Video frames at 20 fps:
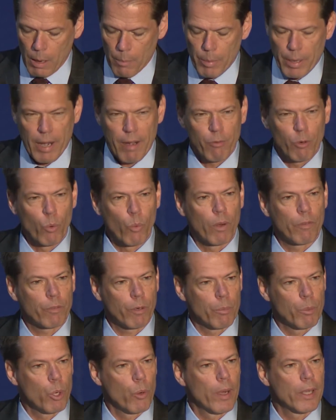but everyone
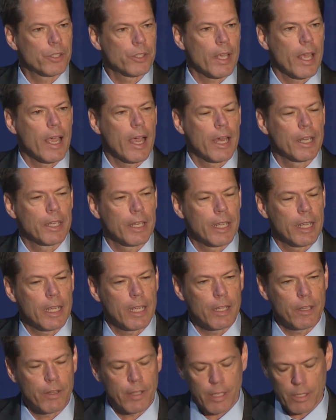from
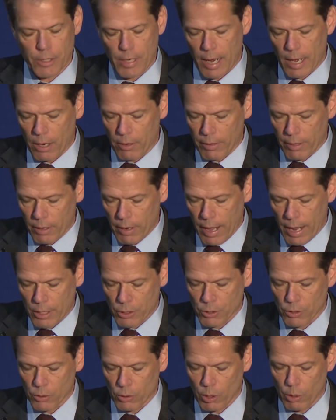USAID, the entire
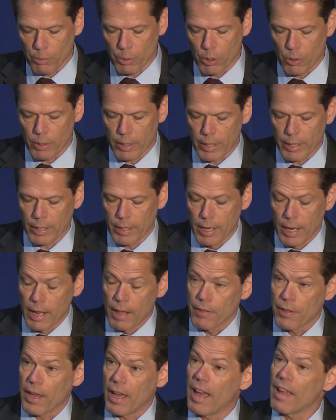international community,
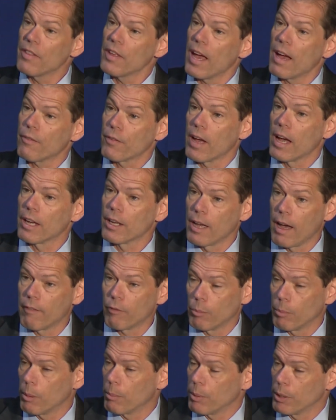the, and the Afghan
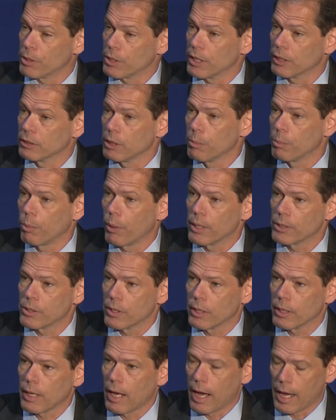government, particularly
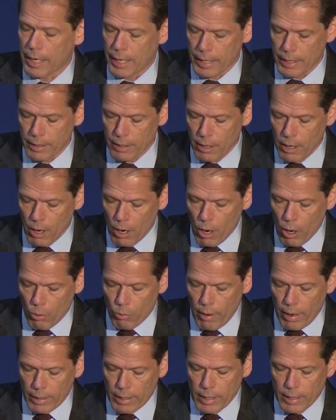President Ghani,
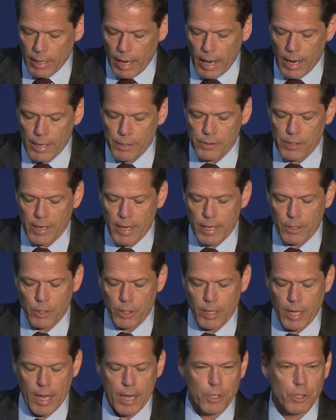recognize that
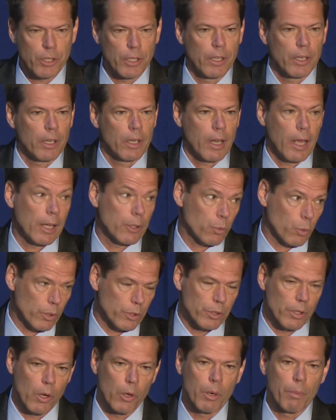education, as
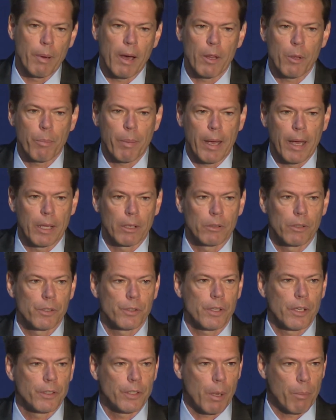was noted by the
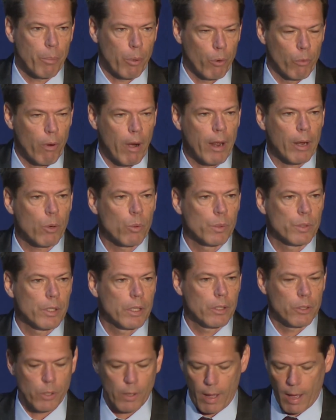panelists, is a
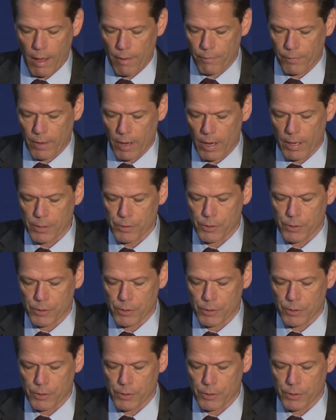prerequisite to Afghan